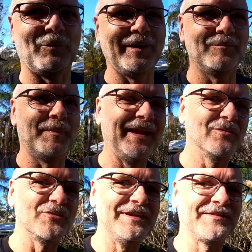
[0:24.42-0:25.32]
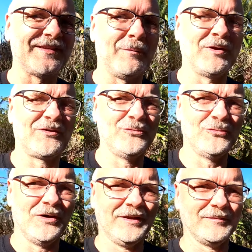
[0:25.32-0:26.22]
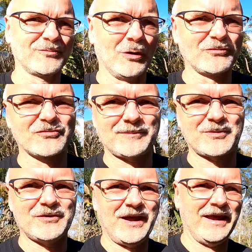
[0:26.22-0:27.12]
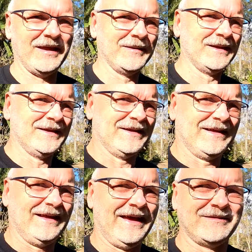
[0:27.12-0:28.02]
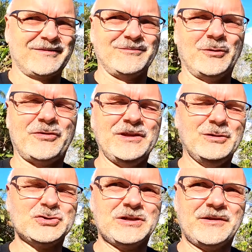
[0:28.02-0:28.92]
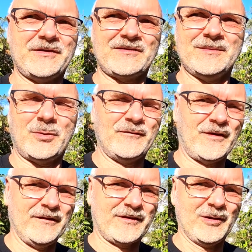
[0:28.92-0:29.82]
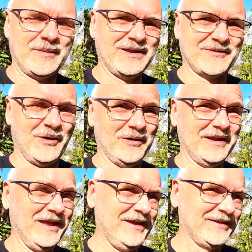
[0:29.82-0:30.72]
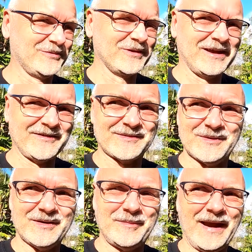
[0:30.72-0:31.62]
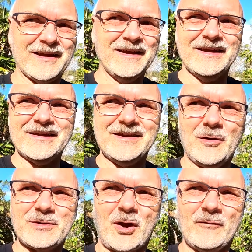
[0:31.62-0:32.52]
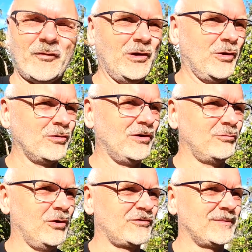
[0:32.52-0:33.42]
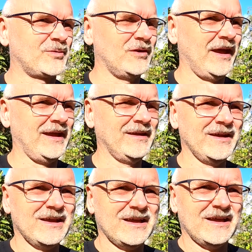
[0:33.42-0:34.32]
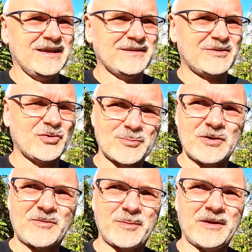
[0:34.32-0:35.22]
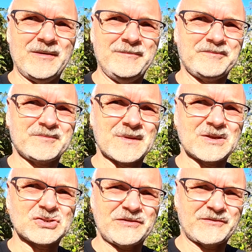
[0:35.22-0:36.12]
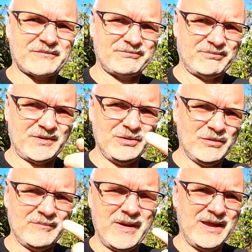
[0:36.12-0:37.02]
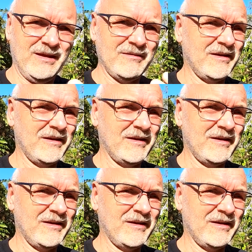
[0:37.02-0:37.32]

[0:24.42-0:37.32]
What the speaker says: one main reason I want to do a little road trip today, and not the usual 16.5 kilometers only to the customer and back. No, we're going for a longer road trip today to Brisbane, just you and me.